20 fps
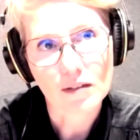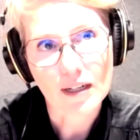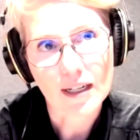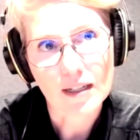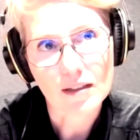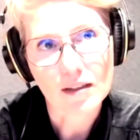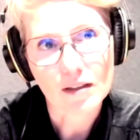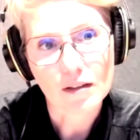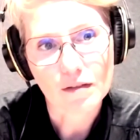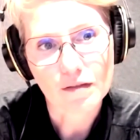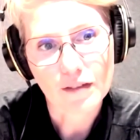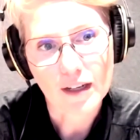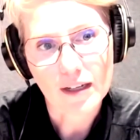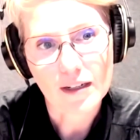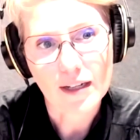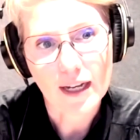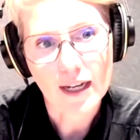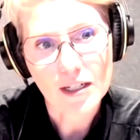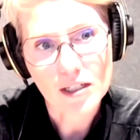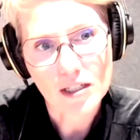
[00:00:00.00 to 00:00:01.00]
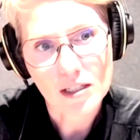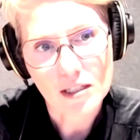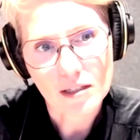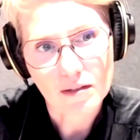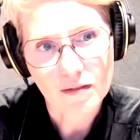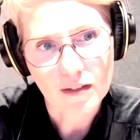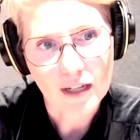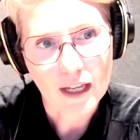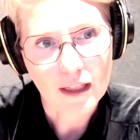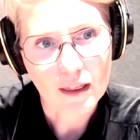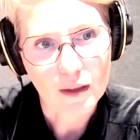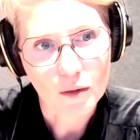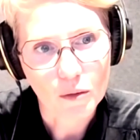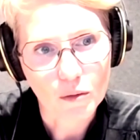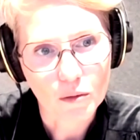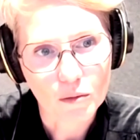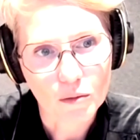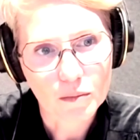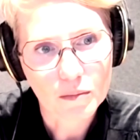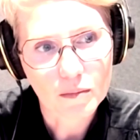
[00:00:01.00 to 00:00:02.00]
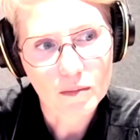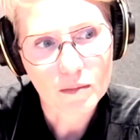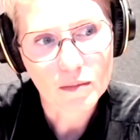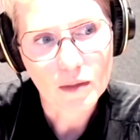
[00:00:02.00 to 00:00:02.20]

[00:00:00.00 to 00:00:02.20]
around the foundations of an ethical